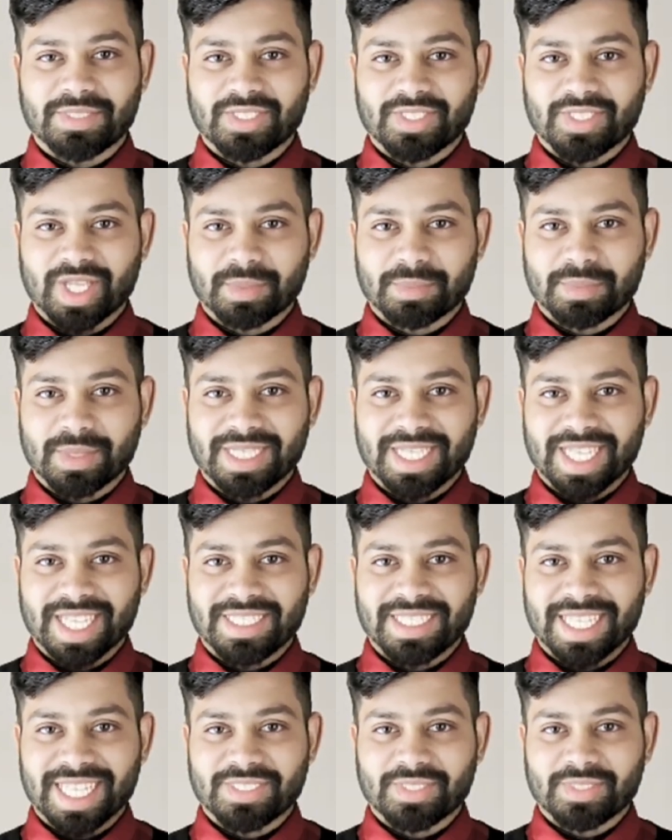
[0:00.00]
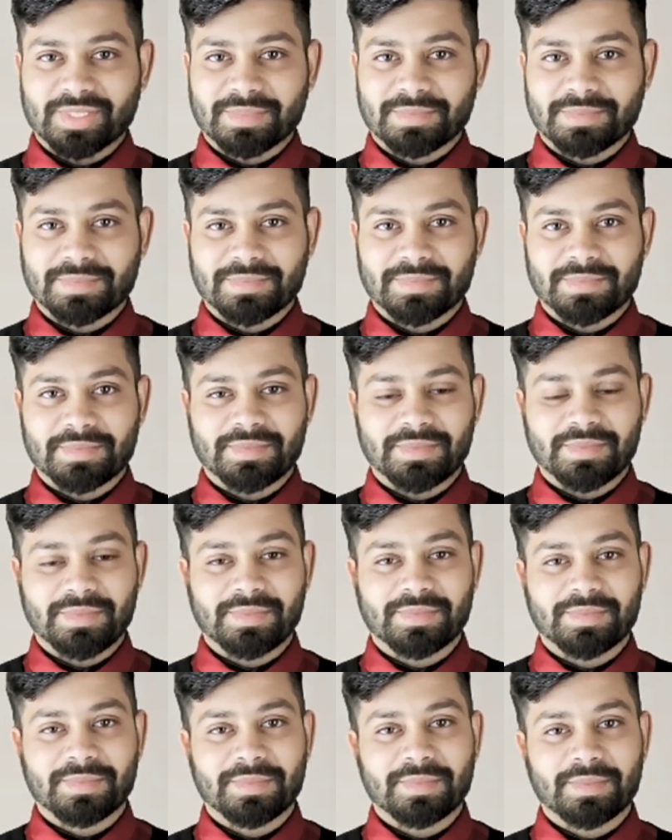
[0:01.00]
Shopping occasion.
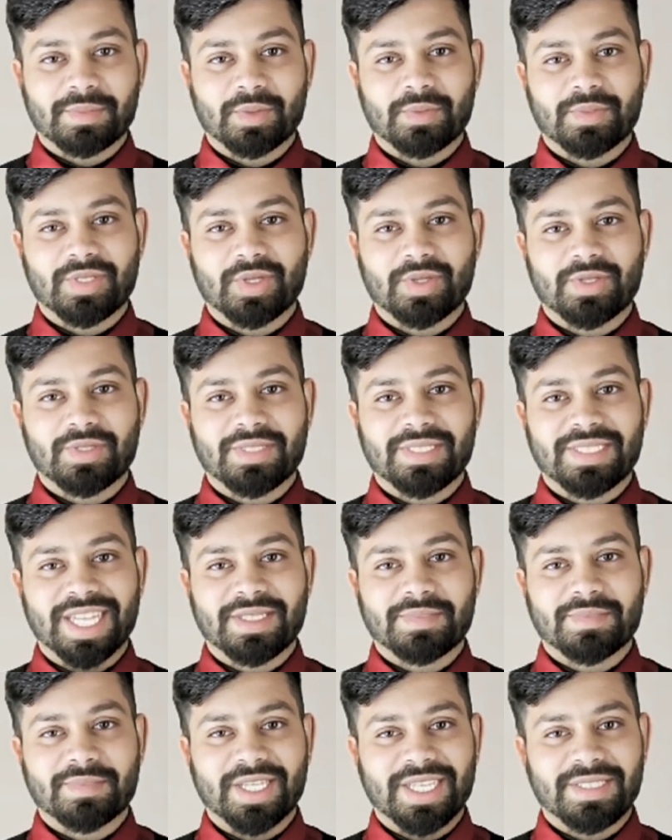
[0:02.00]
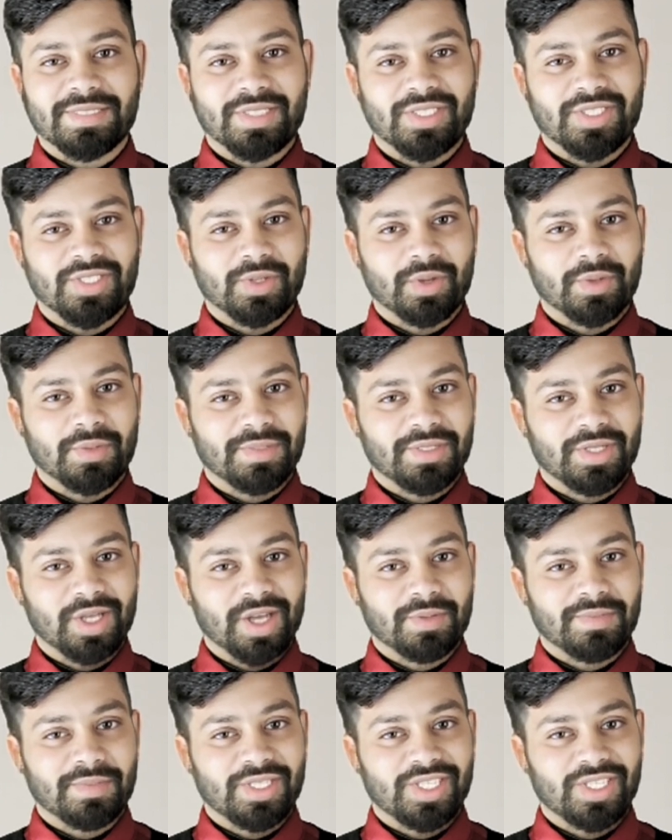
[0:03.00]
Put yourself in the shoes
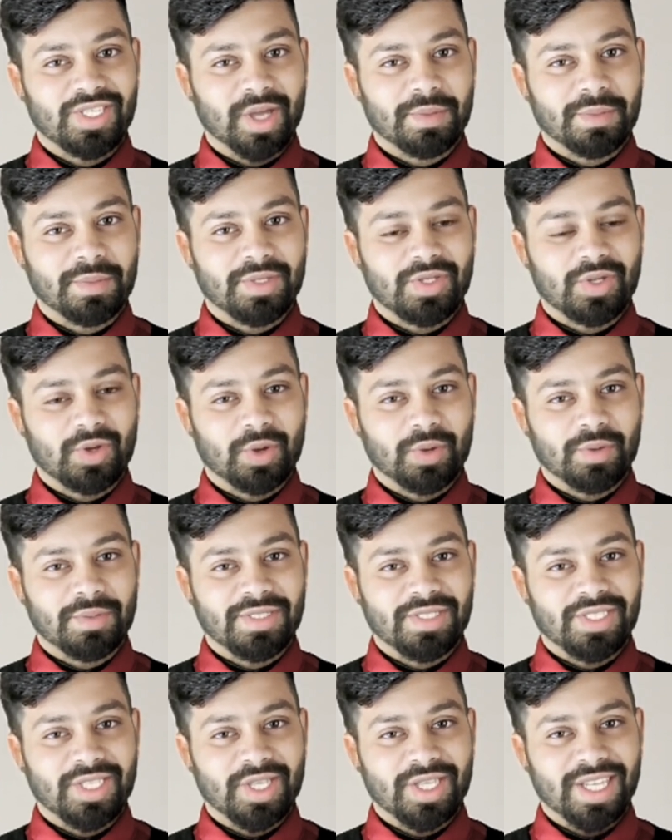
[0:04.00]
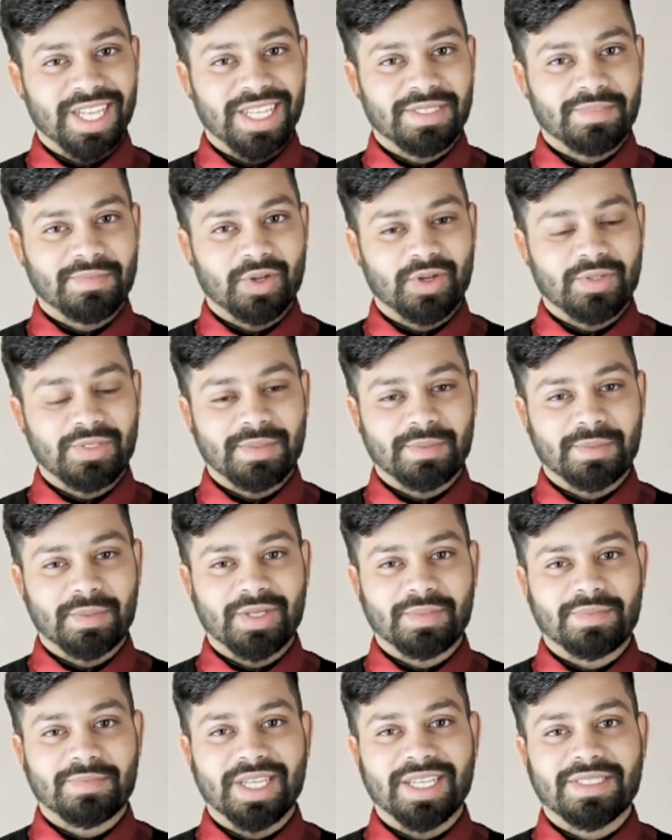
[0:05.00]
of a shopper who's looking for the
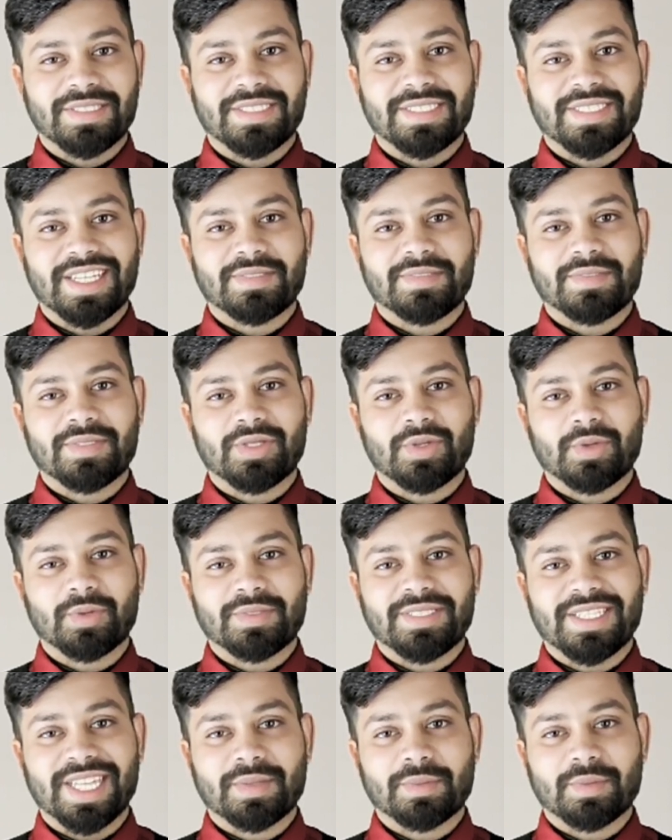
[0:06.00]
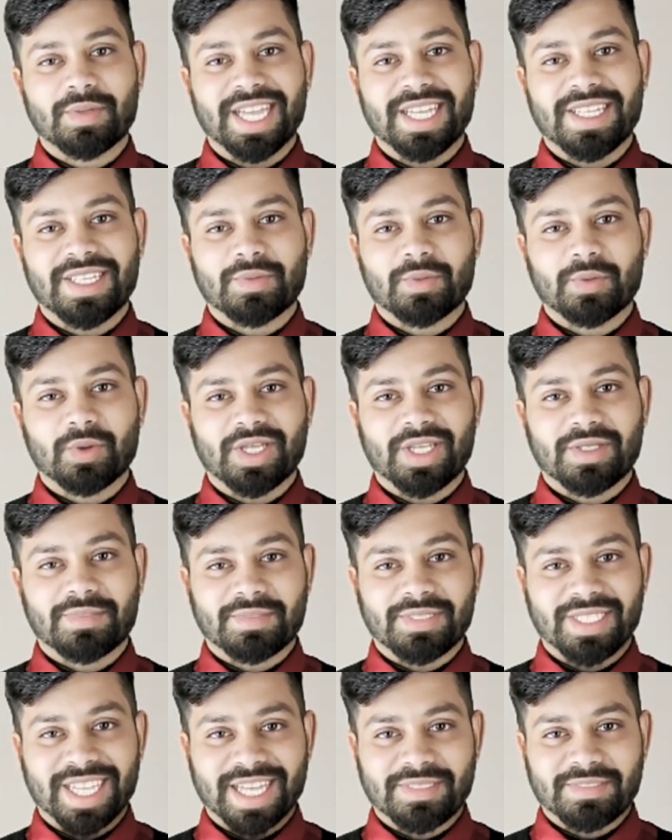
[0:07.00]
perfect gift to celebrate one
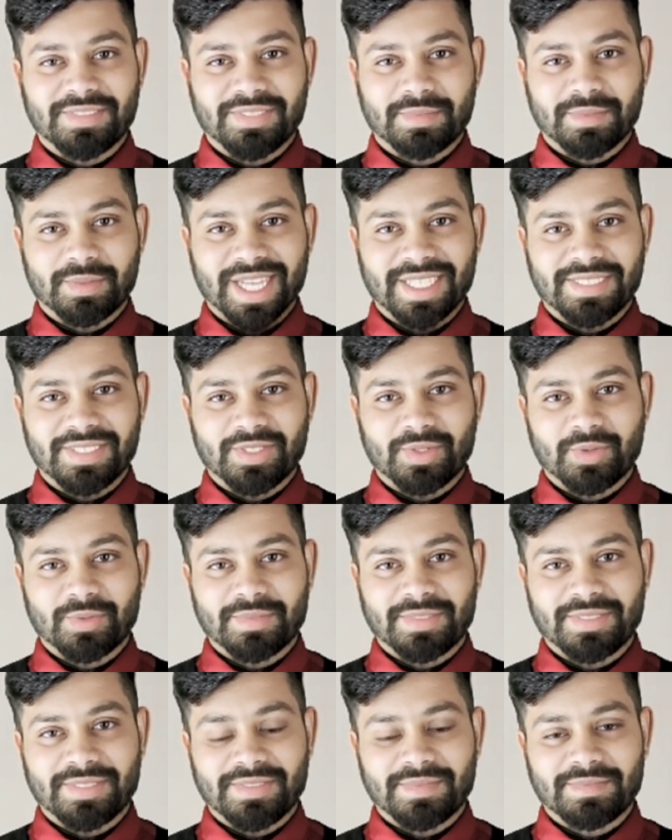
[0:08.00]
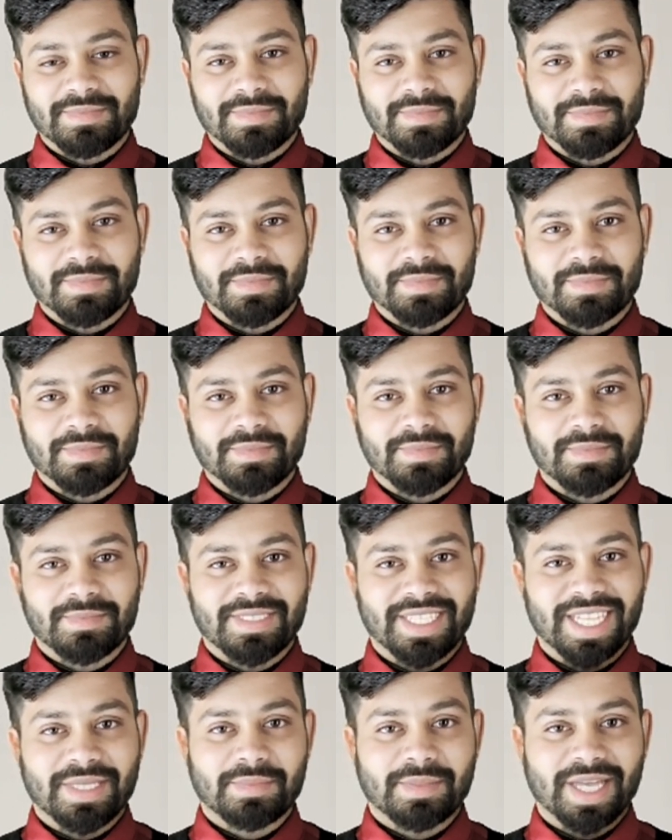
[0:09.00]
of life's milestones.
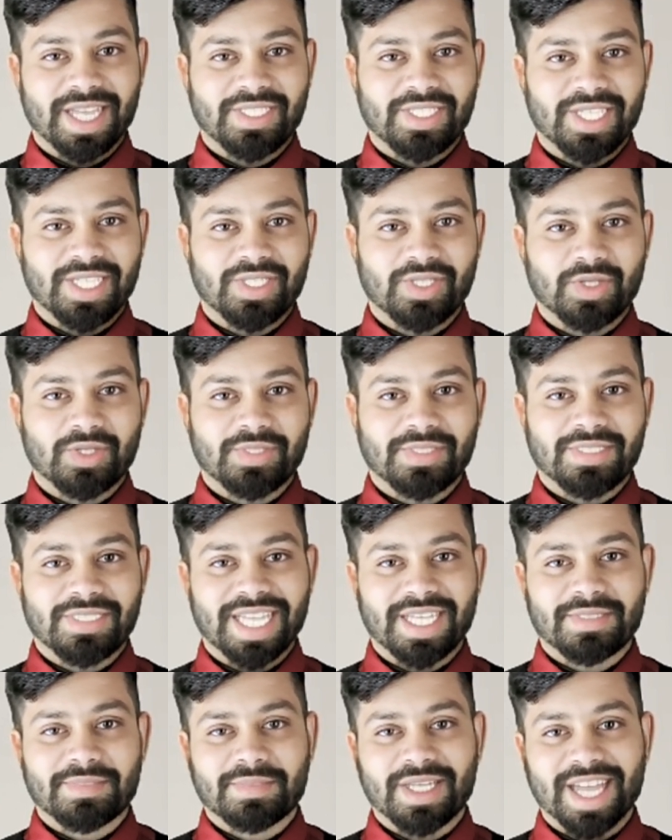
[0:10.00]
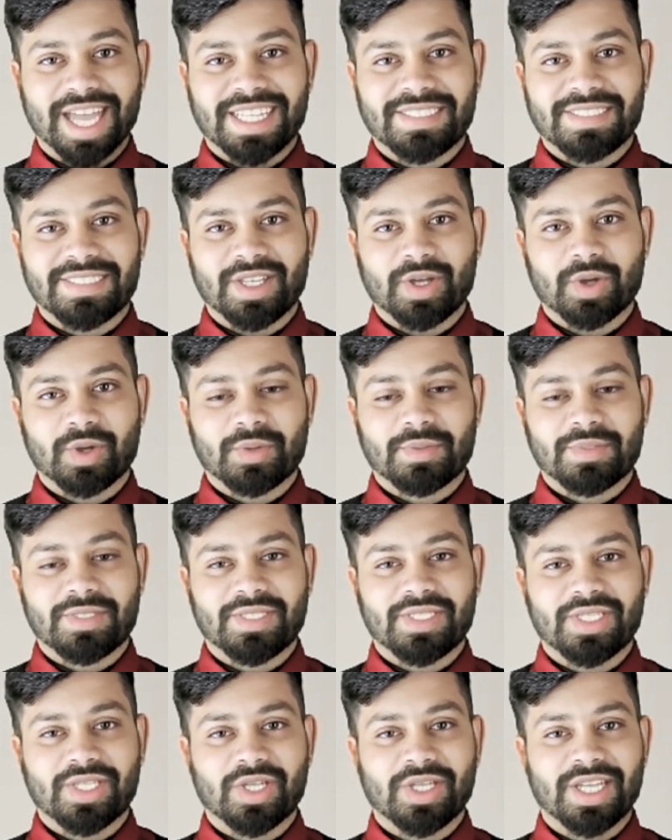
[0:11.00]
Imagine yourself as a
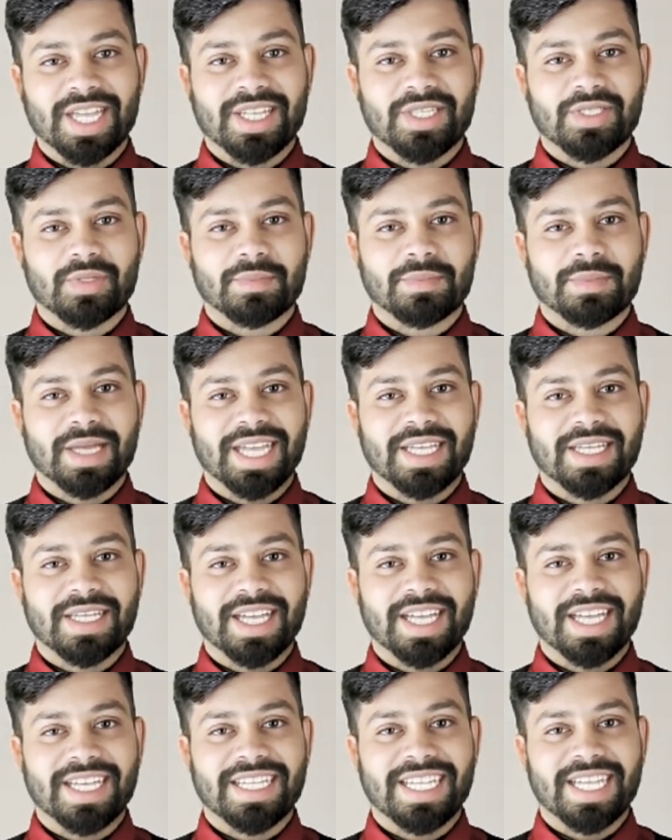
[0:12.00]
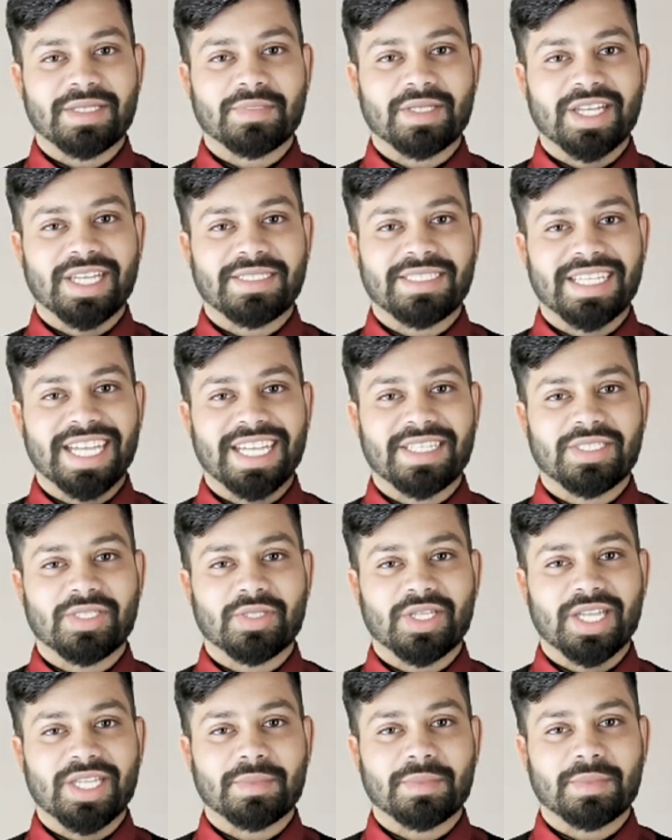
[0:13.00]
host looking to make an event
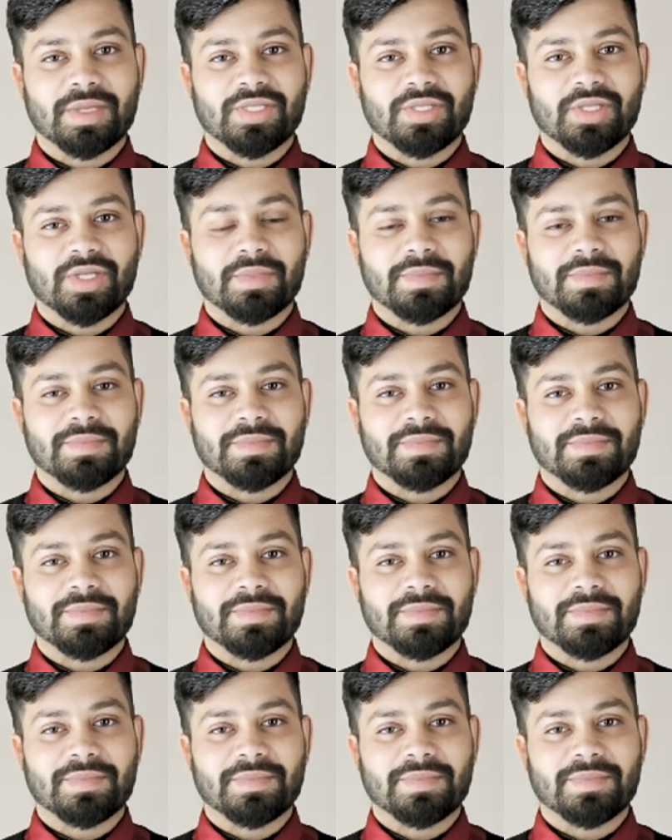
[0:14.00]
extra special.